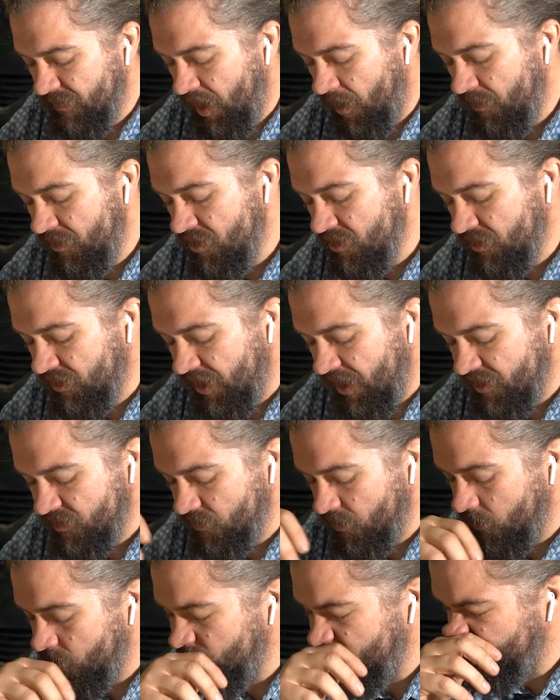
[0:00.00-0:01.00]
I'm going to do
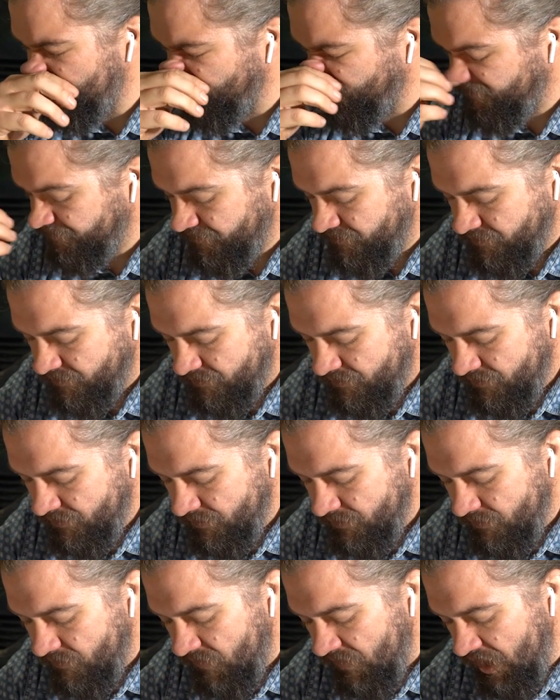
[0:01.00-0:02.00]
class mode
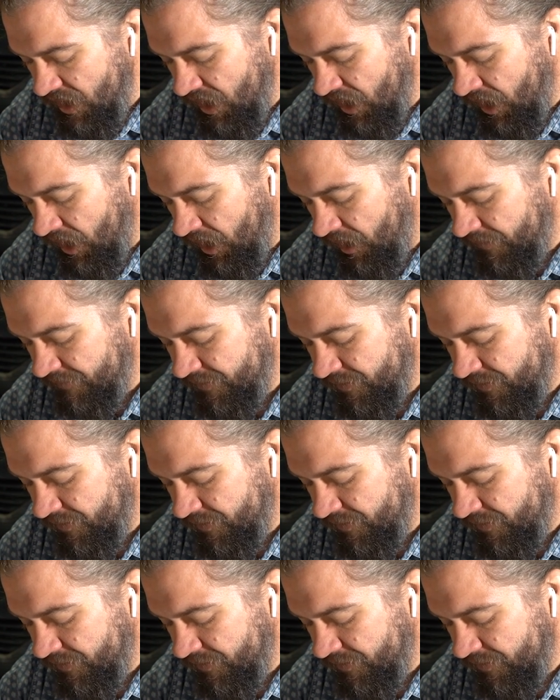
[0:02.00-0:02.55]
for